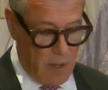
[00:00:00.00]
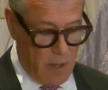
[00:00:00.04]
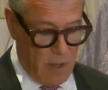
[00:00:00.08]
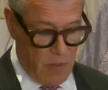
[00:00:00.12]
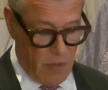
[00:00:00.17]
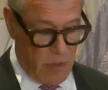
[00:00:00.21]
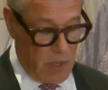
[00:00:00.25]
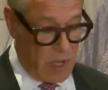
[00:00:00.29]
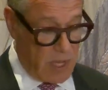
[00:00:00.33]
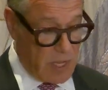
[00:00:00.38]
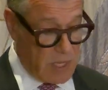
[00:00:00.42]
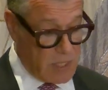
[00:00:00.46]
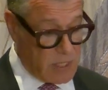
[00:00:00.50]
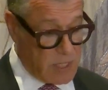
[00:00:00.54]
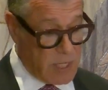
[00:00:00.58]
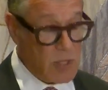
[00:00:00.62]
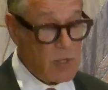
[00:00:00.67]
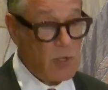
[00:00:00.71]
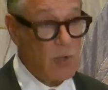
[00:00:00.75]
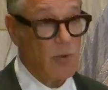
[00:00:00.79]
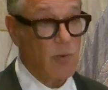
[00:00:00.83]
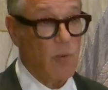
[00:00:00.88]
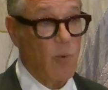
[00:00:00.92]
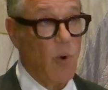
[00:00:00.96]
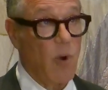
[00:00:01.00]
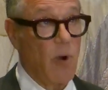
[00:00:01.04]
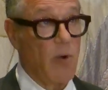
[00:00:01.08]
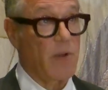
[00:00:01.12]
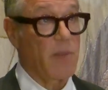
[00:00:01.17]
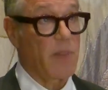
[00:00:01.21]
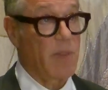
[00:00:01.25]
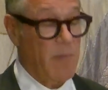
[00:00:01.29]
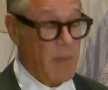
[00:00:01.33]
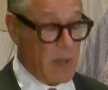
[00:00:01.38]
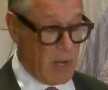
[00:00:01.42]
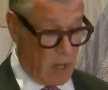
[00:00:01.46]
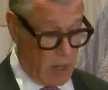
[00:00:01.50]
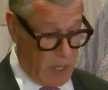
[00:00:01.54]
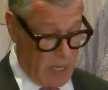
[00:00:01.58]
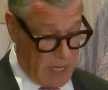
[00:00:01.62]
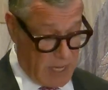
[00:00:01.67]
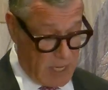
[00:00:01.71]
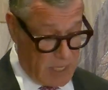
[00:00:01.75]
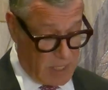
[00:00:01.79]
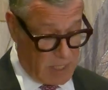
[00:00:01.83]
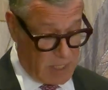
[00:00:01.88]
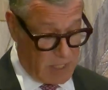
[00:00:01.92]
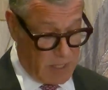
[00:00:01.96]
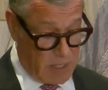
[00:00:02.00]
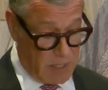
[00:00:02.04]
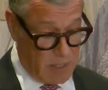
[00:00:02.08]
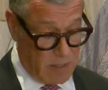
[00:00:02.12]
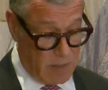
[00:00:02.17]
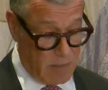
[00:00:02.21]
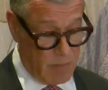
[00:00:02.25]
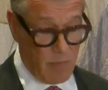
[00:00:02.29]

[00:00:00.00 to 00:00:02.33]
The continued war in the Middle East,